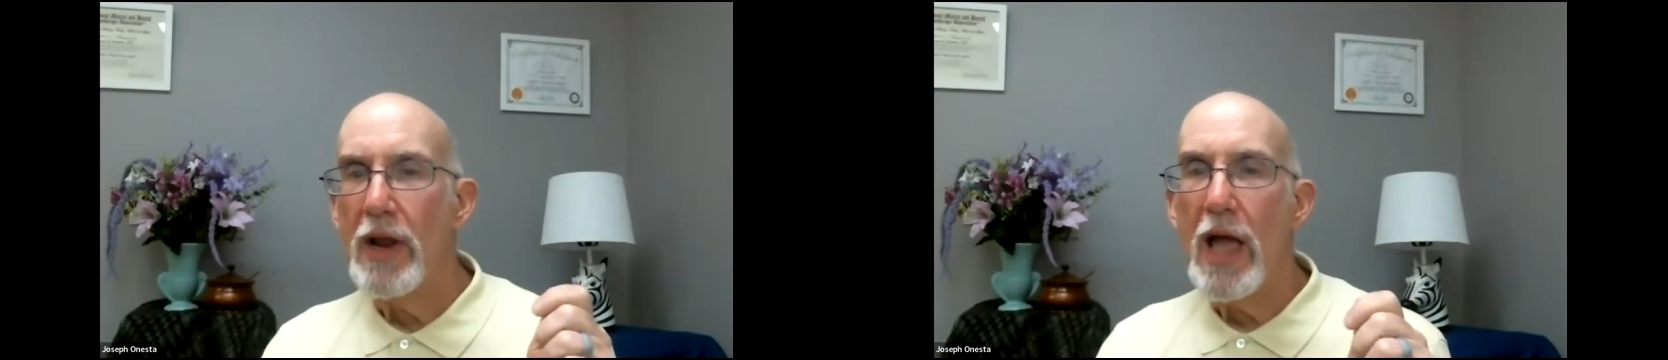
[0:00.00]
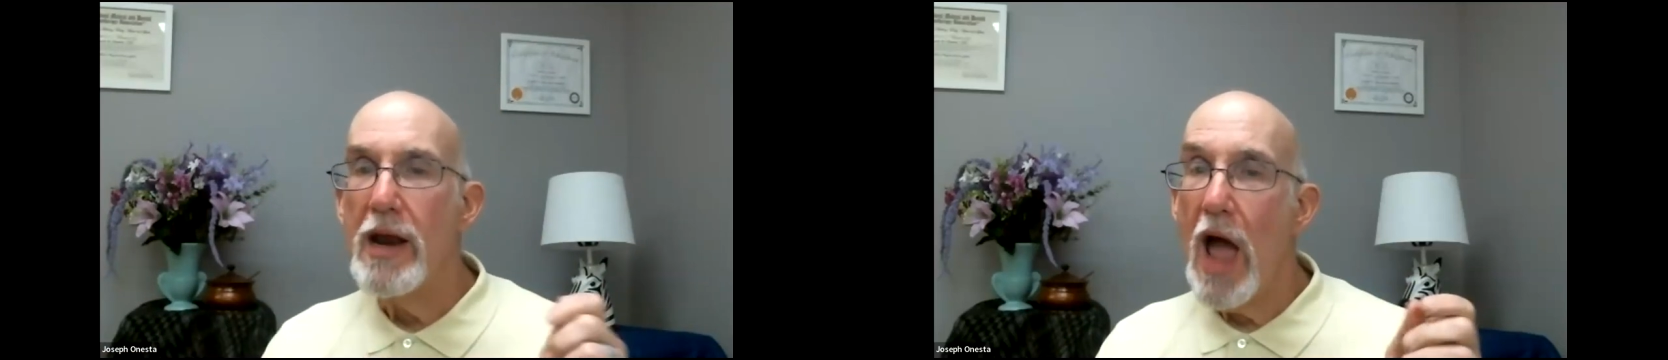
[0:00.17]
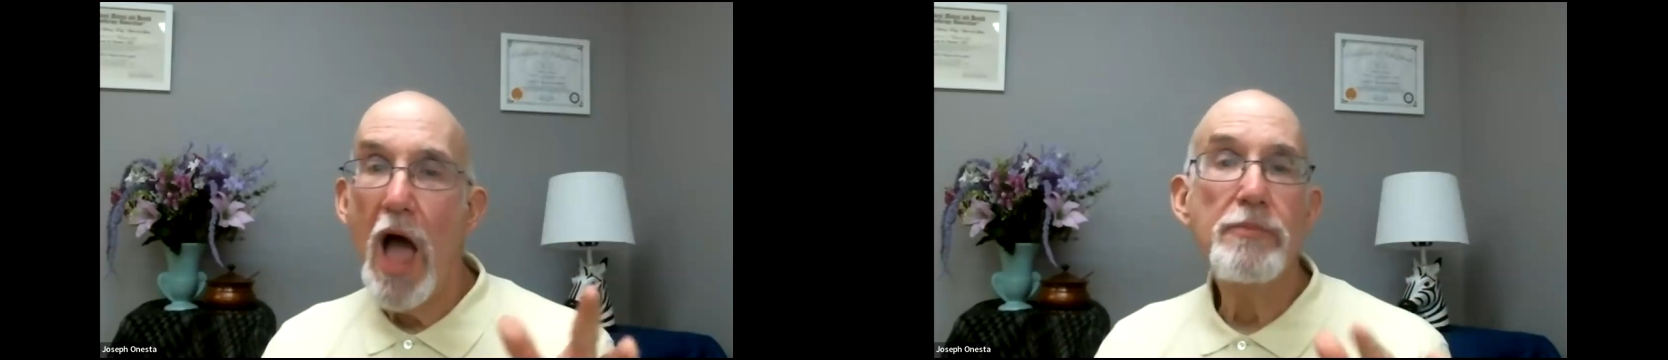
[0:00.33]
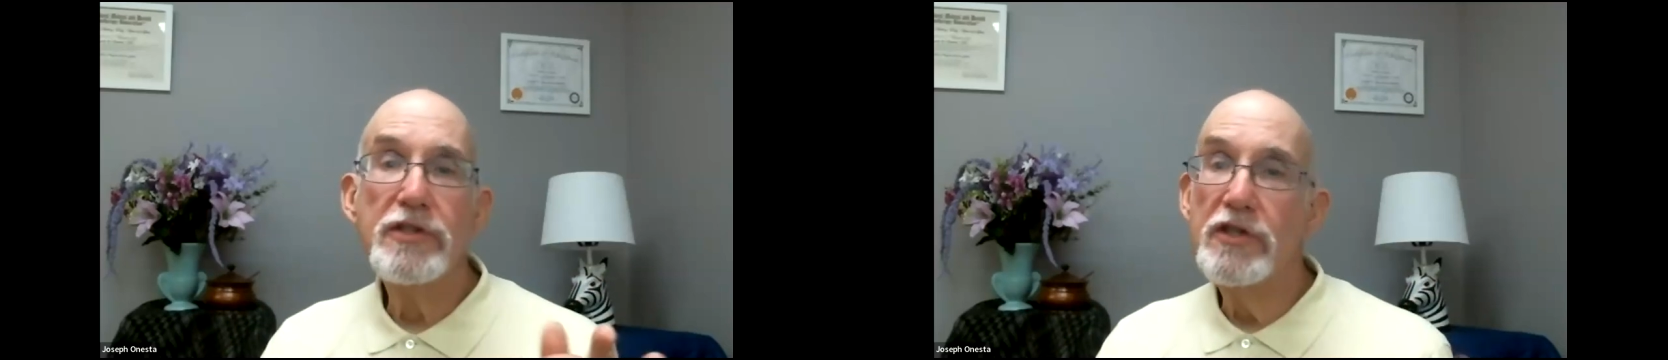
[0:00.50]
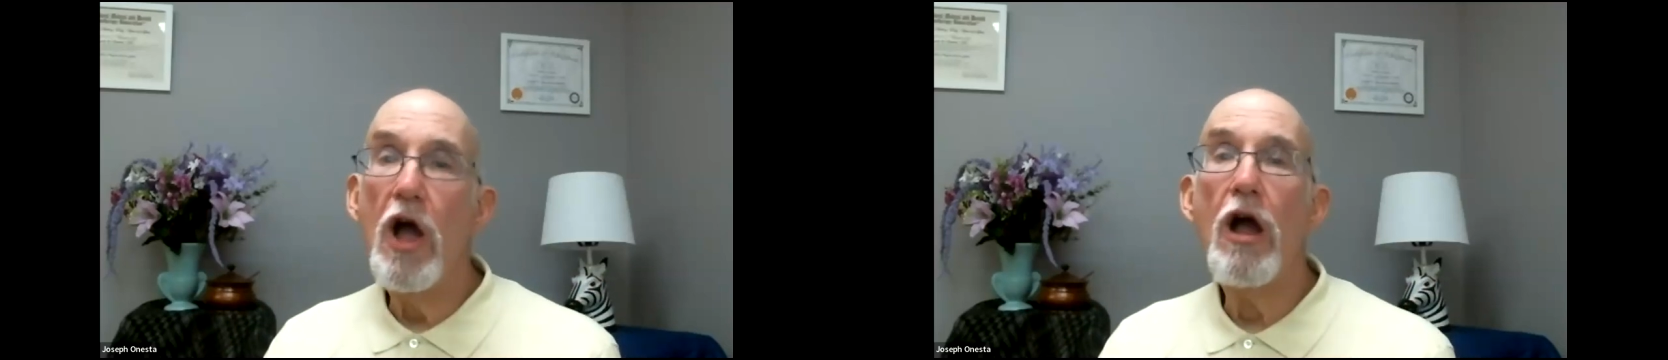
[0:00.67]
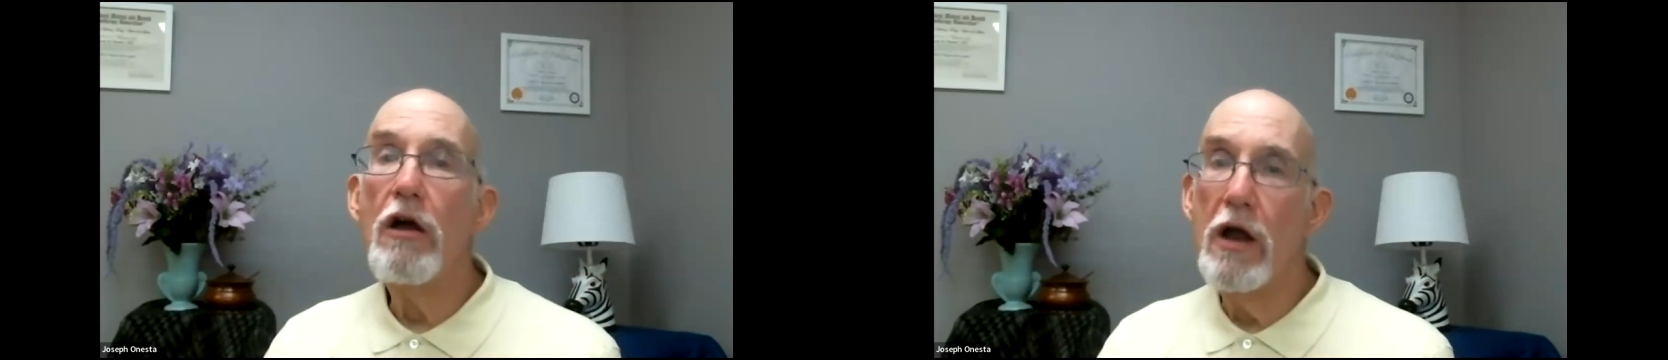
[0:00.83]
and I'm
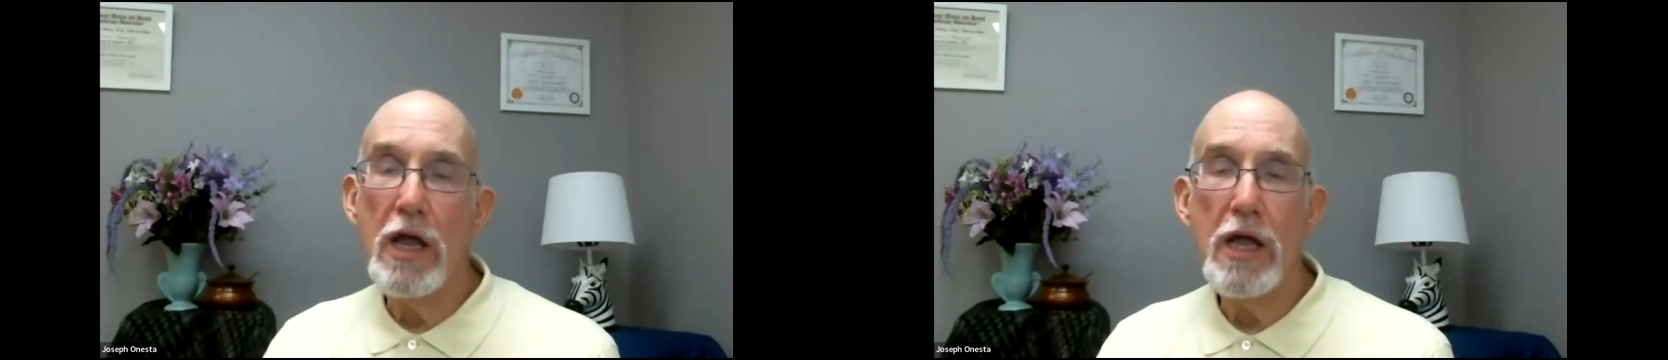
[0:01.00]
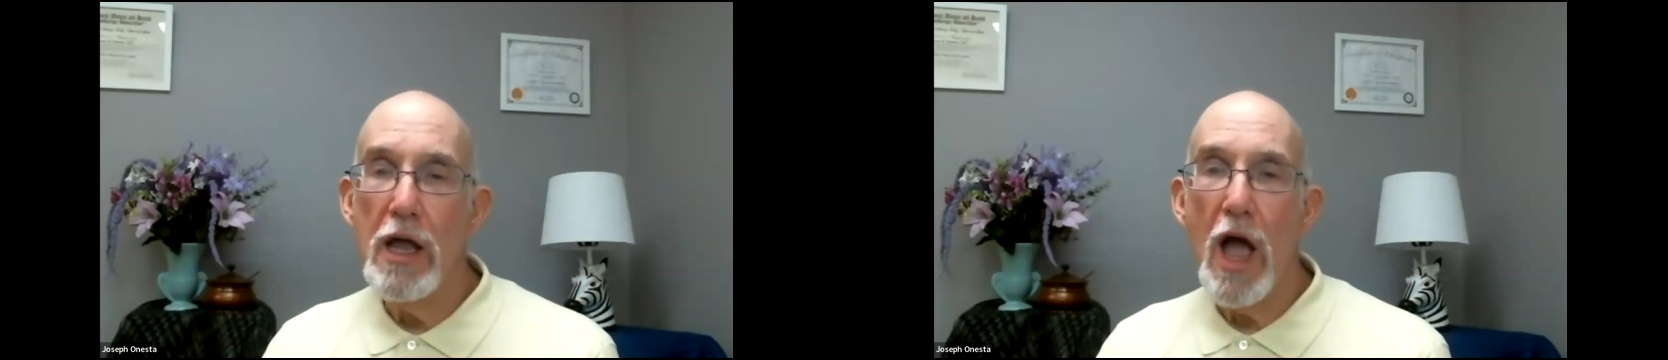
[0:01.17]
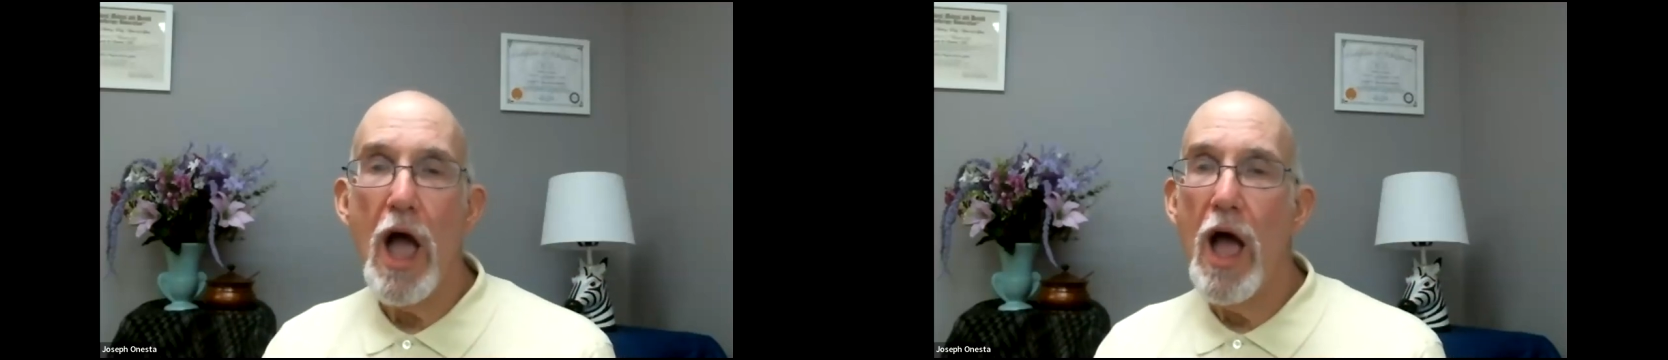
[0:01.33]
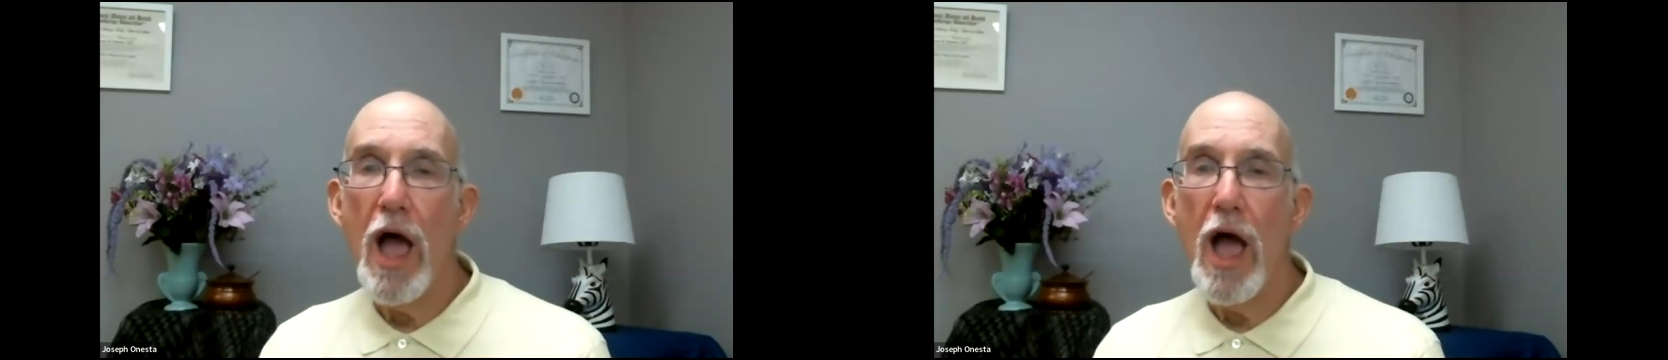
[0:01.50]
sorry,